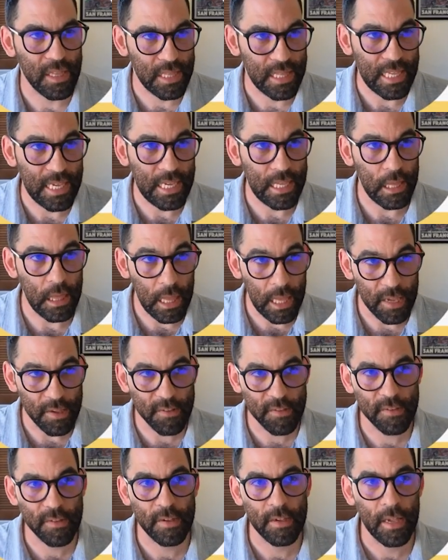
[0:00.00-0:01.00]
lead
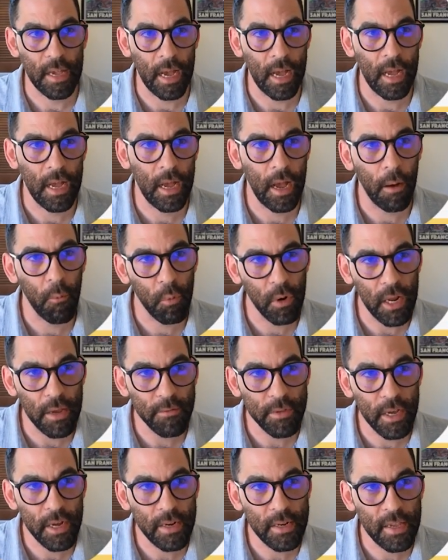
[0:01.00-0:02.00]
list. Uh, what I've
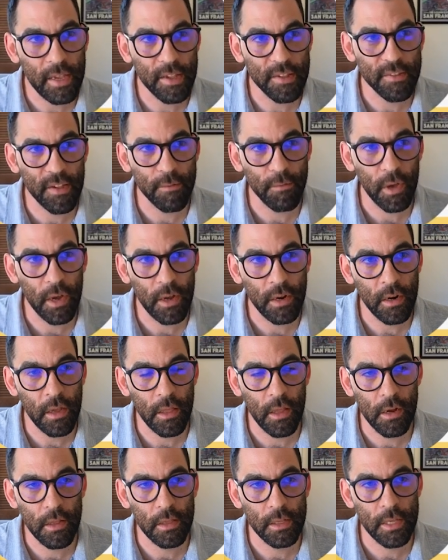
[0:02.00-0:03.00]
done is I've gone
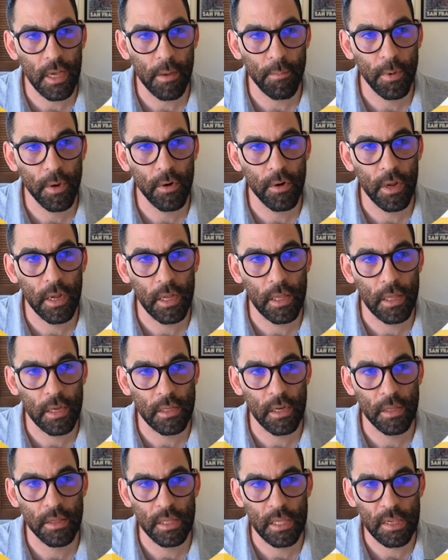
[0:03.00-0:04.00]
along the top here and clicked
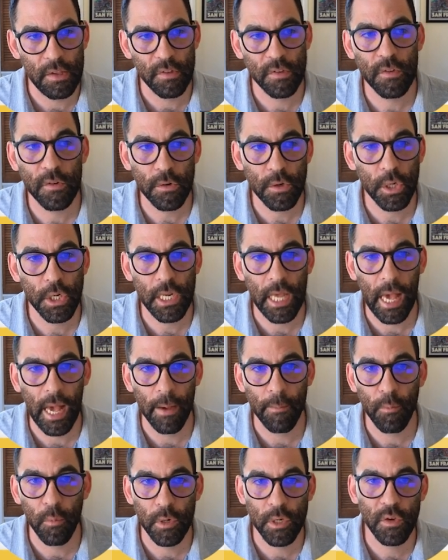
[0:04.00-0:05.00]
on the search
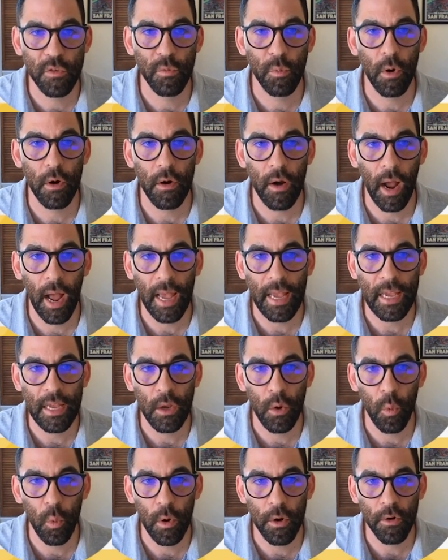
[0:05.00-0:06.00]
tab, which is where I
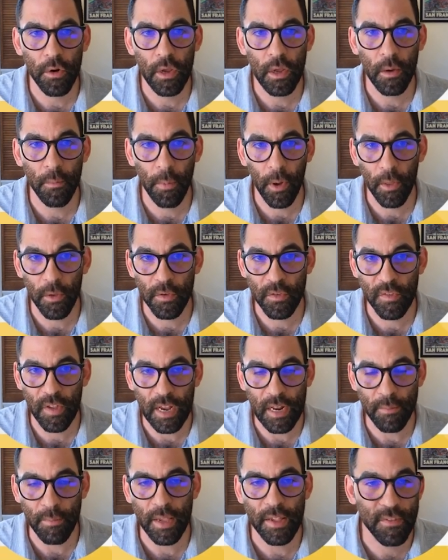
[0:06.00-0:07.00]
can query Apollo's
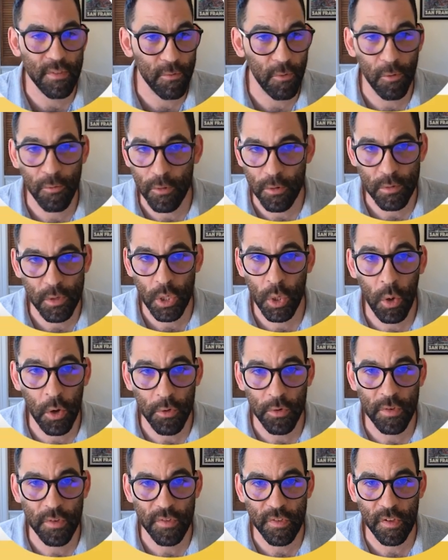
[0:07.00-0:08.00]
database of over two
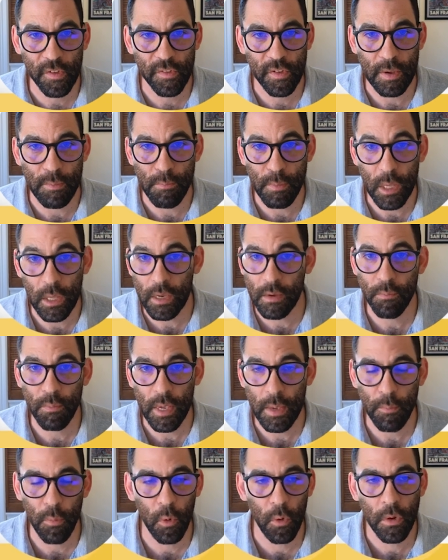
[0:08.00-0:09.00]
hundred sixty million
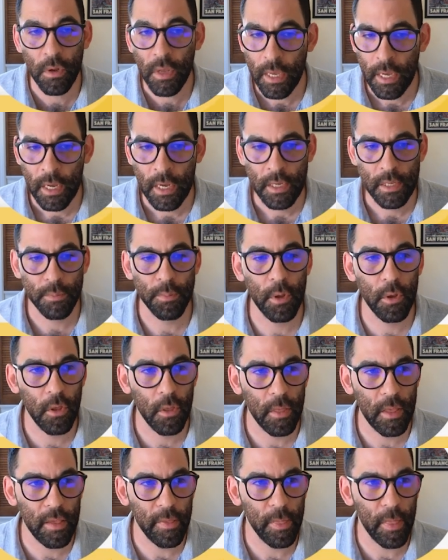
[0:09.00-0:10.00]
people to build a
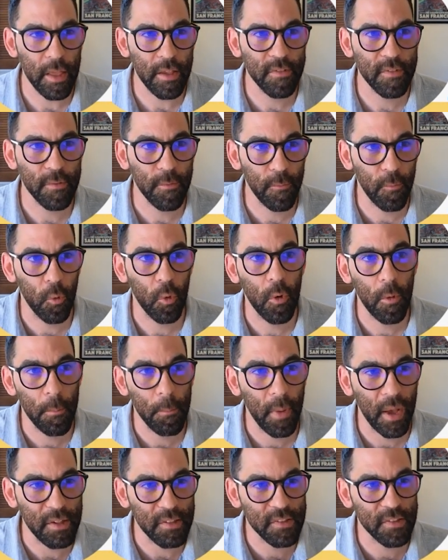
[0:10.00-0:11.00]
lead list for
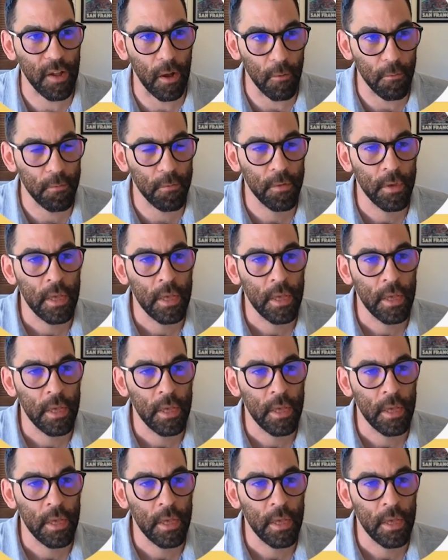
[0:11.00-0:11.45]
myself.